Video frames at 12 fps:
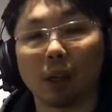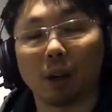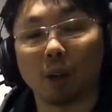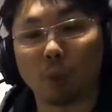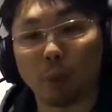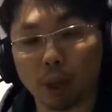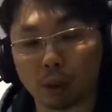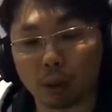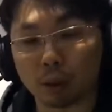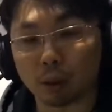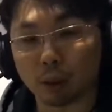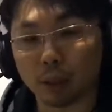well.
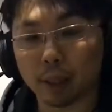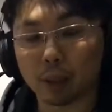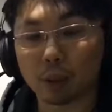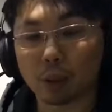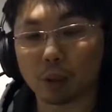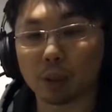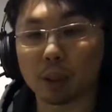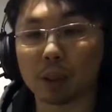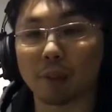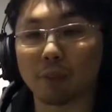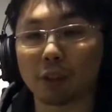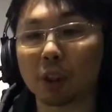All right. So this is the
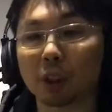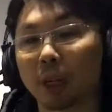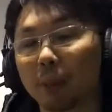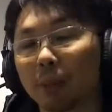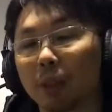first time.